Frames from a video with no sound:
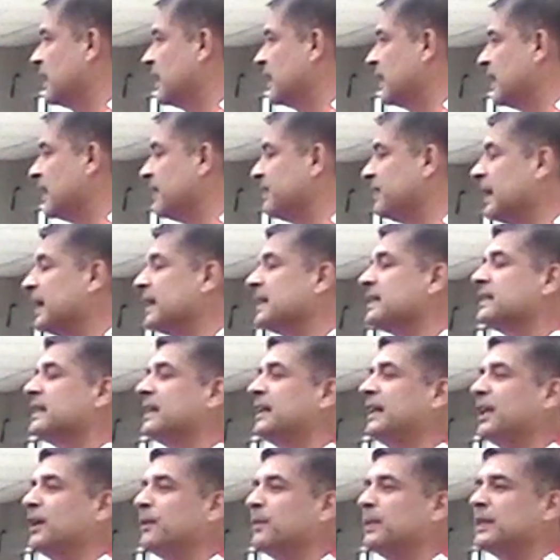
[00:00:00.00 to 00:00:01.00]
And that is the
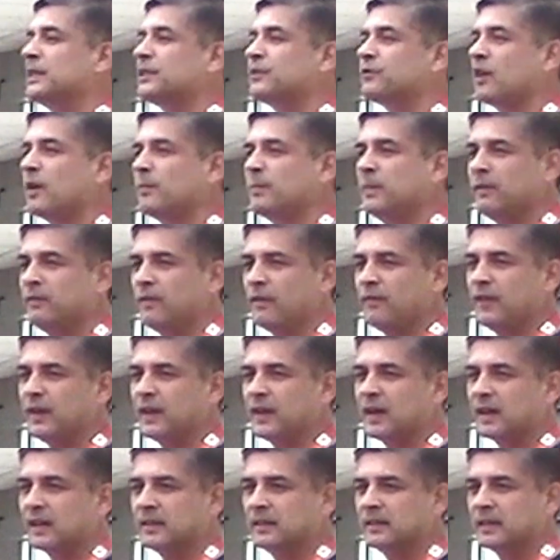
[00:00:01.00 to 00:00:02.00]
day when Swami
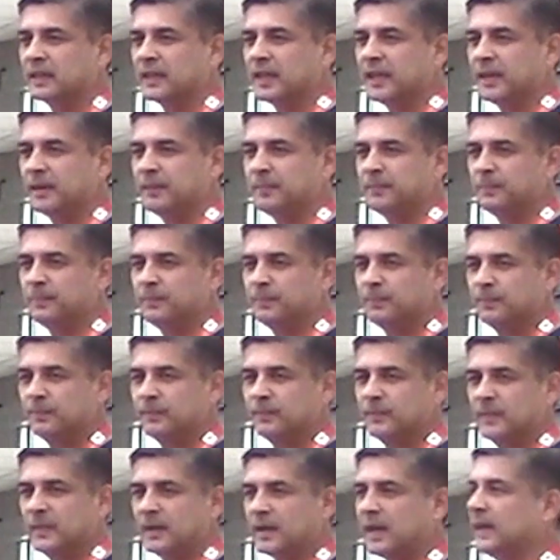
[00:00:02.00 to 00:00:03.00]
Vivekananda came
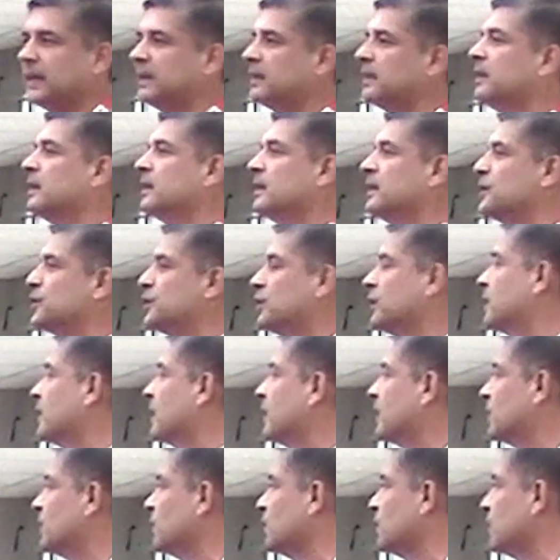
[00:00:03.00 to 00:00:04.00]
right here in
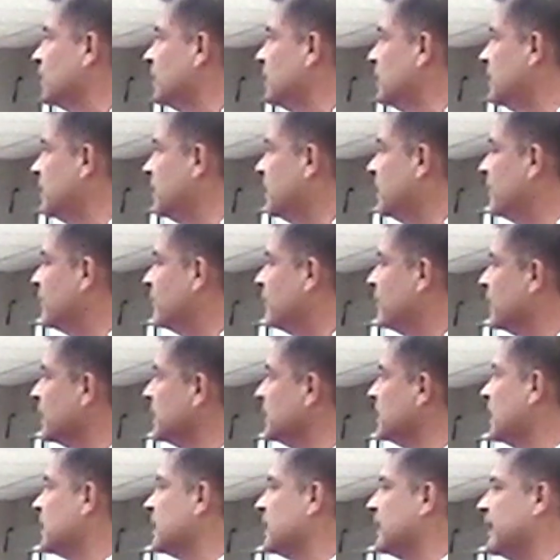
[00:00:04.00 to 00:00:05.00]
Chicago
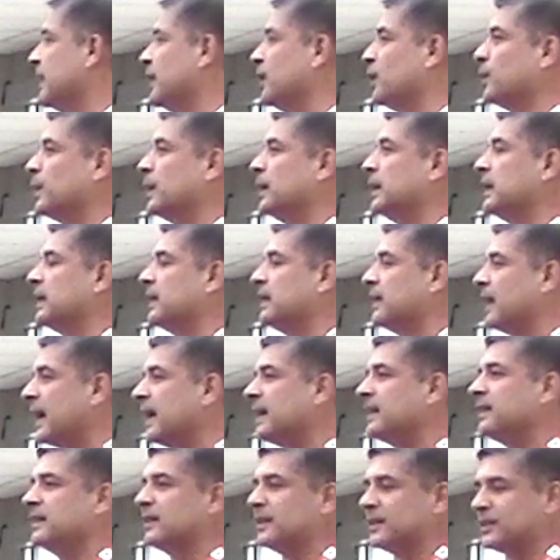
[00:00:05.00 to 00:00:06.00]

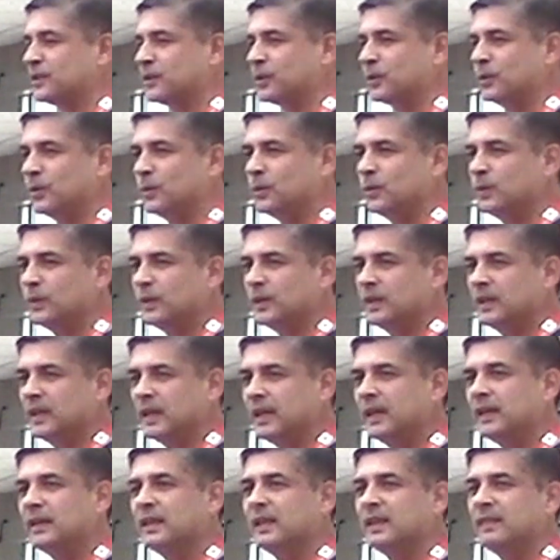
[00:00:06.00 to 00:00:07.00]
129 years ago in
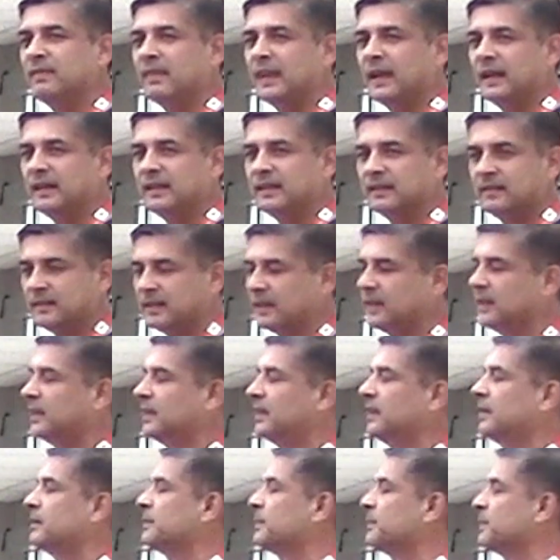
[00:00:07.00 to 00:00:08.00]

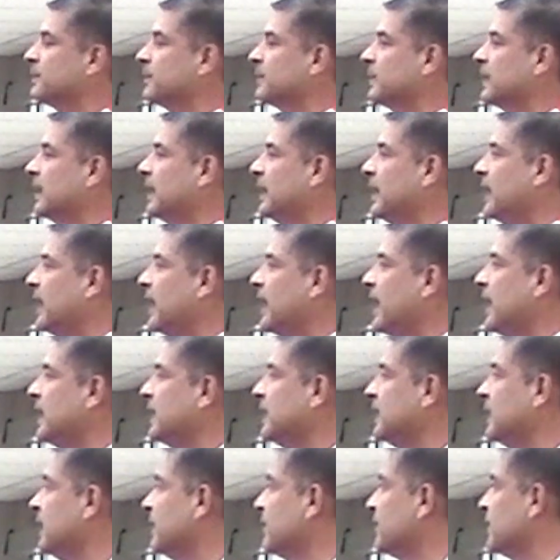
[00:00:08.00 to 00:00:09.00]
1893 and
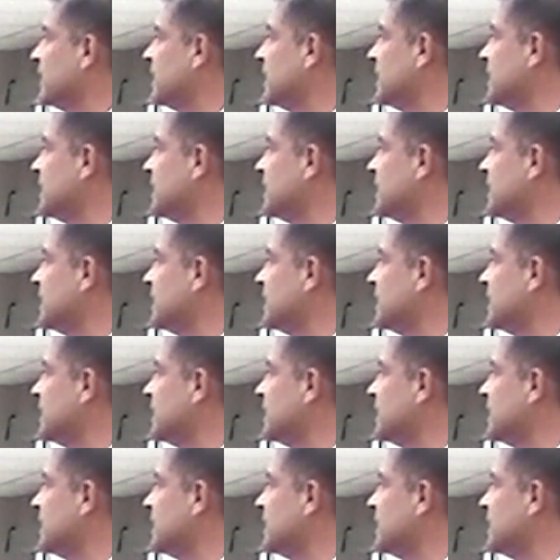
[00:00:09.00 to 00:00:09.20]
delivered